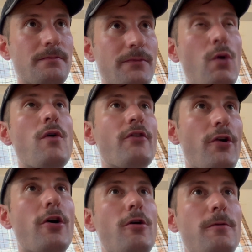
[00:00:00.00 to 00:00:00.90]

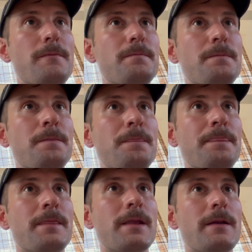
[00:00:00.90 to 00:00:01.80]
overall,
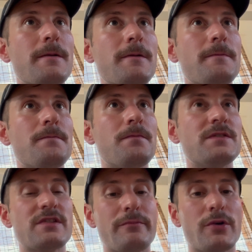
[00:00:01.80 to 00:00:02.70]

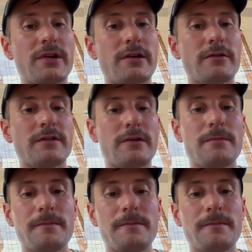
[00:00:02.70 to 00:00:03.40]
7.9 out of 10.